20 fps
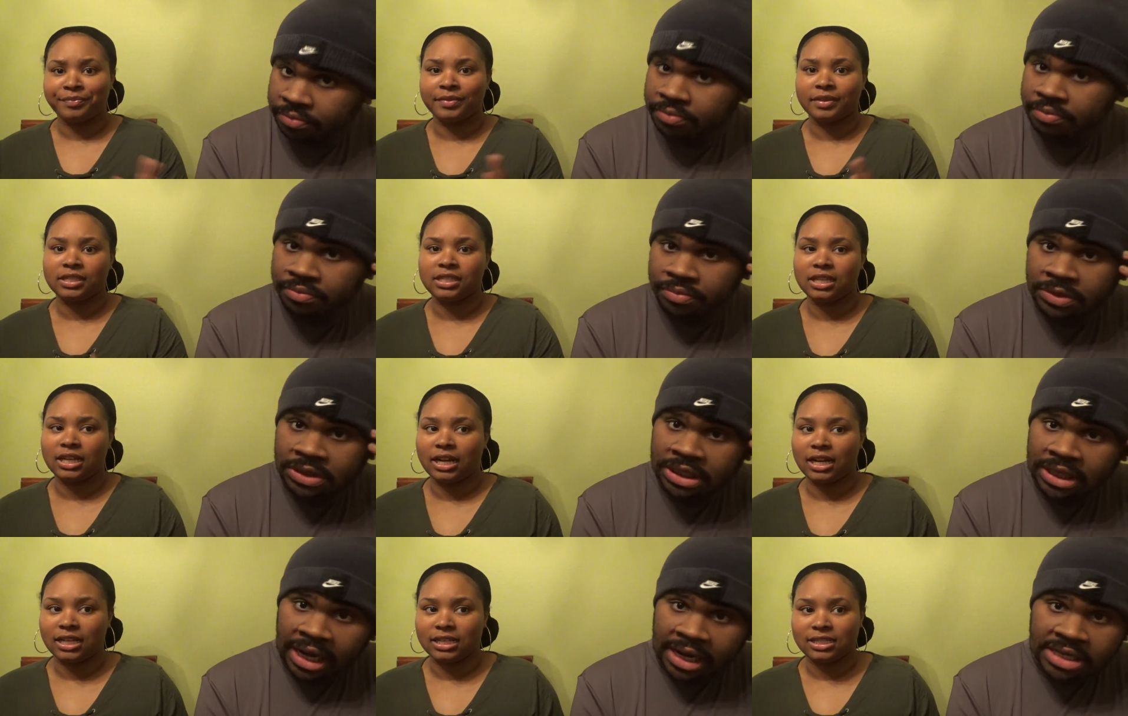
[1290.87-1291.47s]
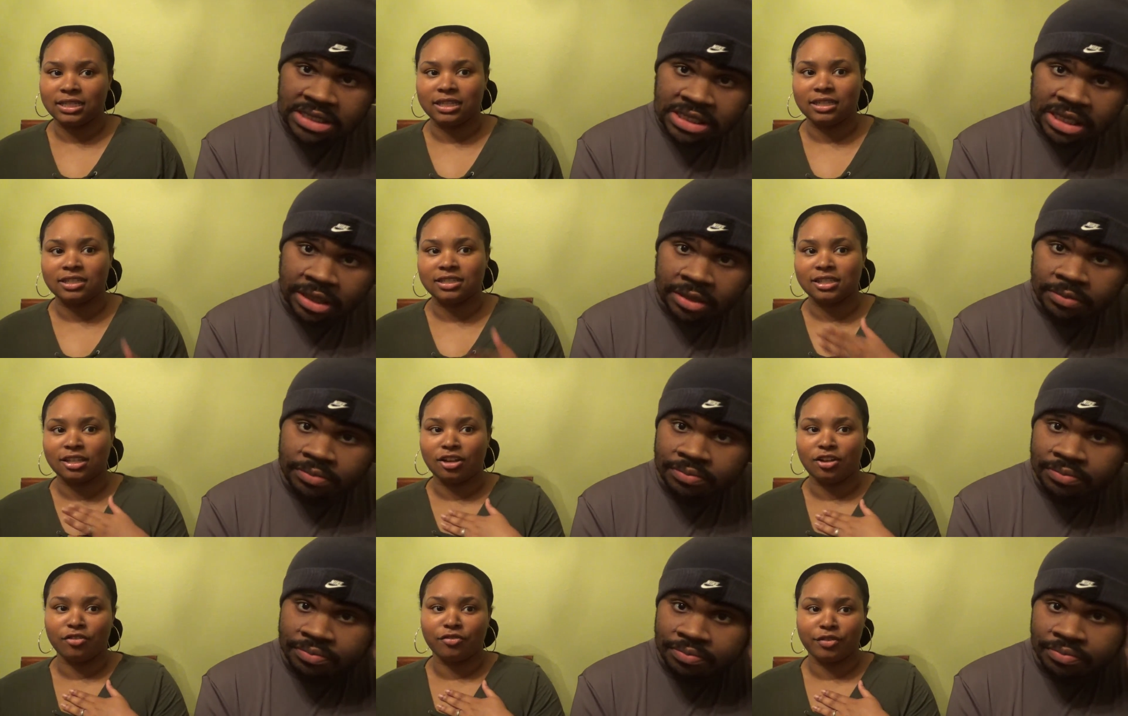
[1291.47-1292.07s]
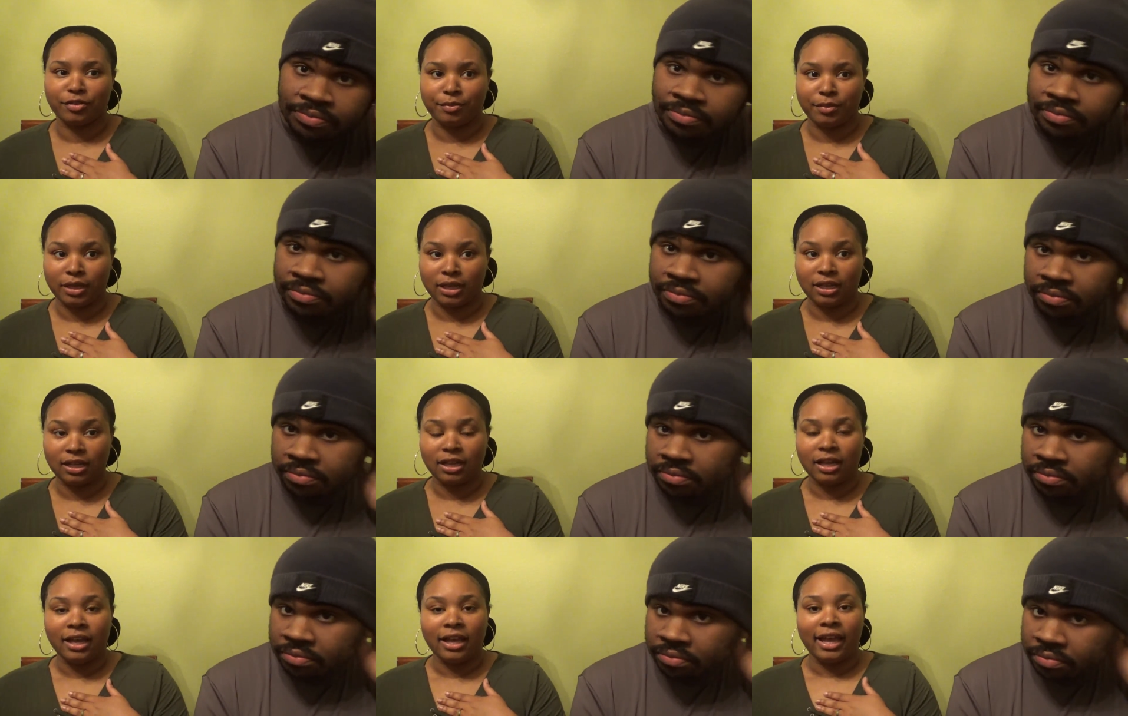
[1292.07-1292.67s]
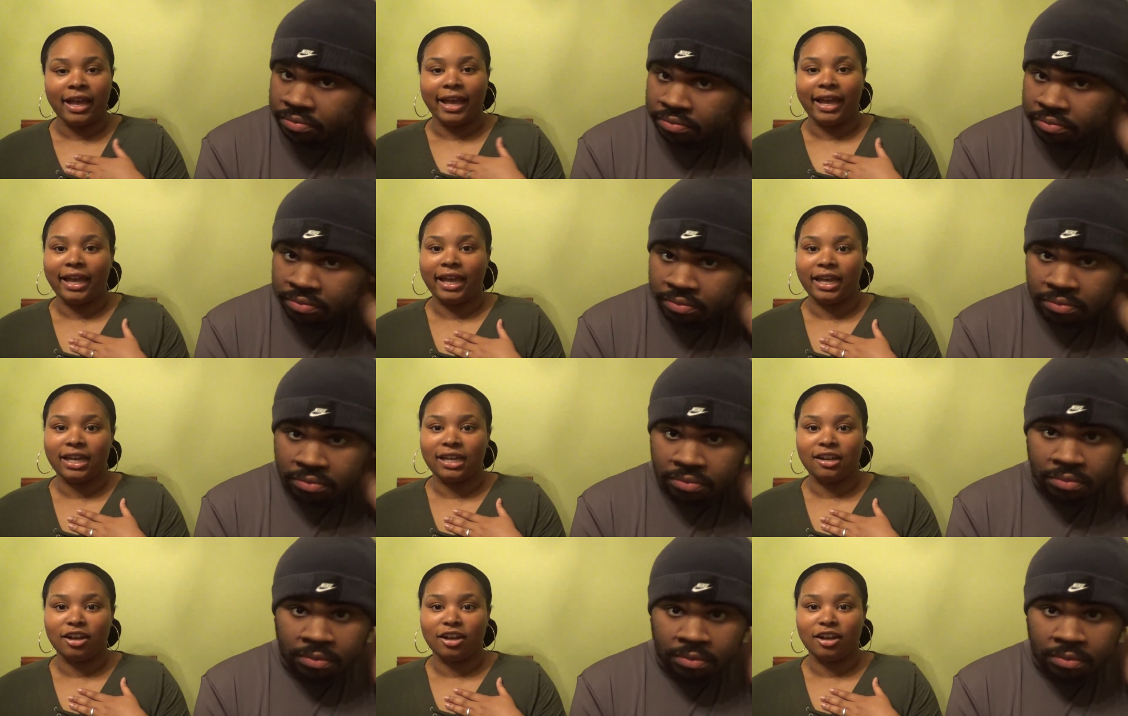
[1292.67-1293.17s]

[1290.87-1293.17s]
Speaker 1: 10, 10 out of 10, 10 song for me. And